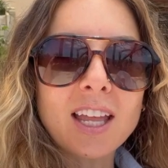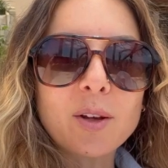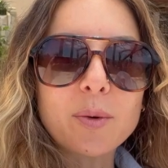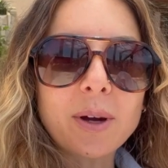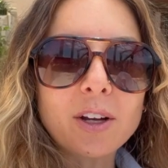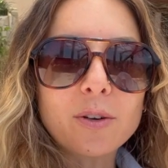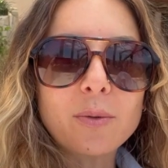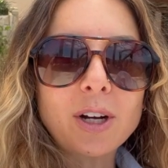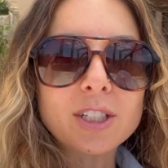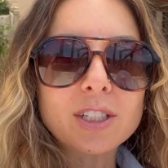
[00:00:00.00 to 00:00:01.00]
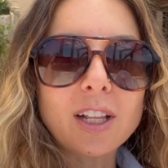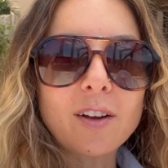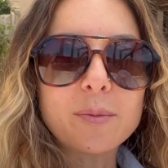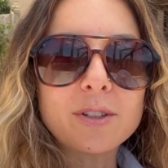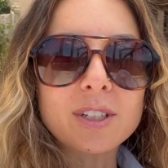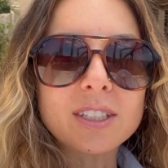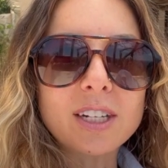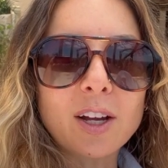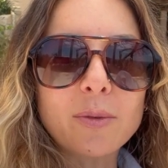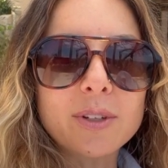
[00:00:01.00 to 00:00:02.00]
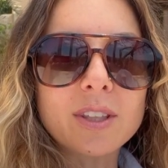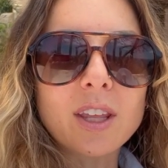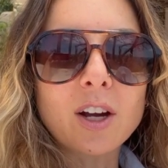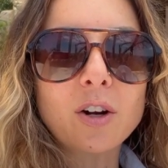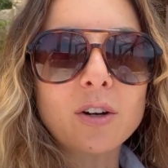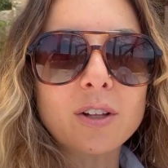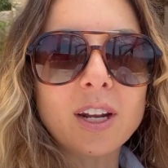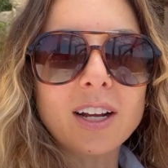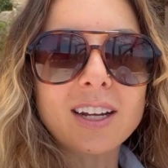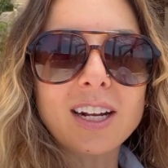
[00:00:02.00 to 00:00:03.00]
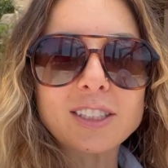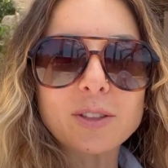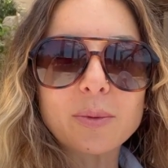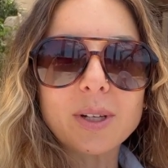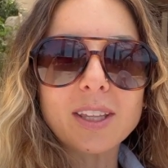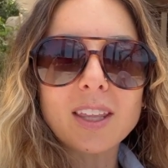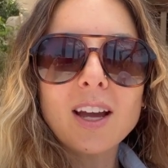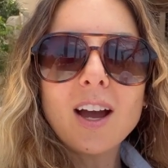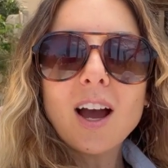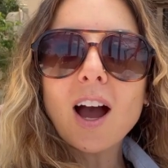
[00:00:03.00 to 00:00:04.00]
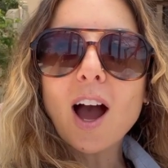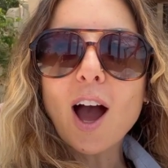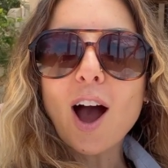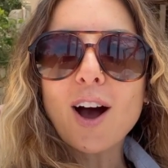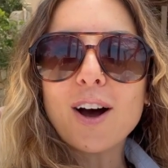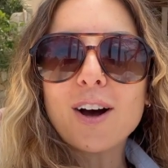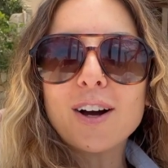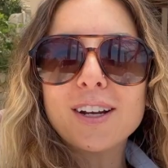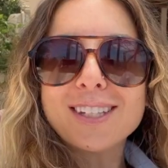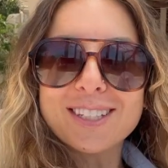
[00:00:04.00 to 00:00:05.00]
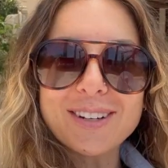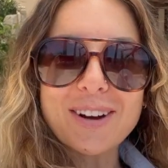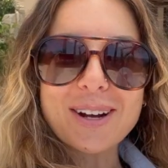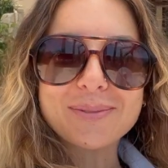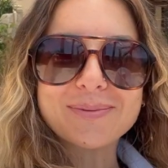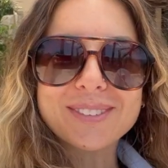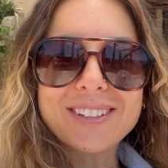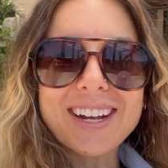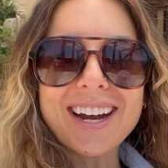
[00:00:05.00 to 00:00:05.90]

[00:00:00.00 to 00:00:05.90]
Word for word: and then we might go watch live music tonight with a girl that I connected with on Instagram. So yeah,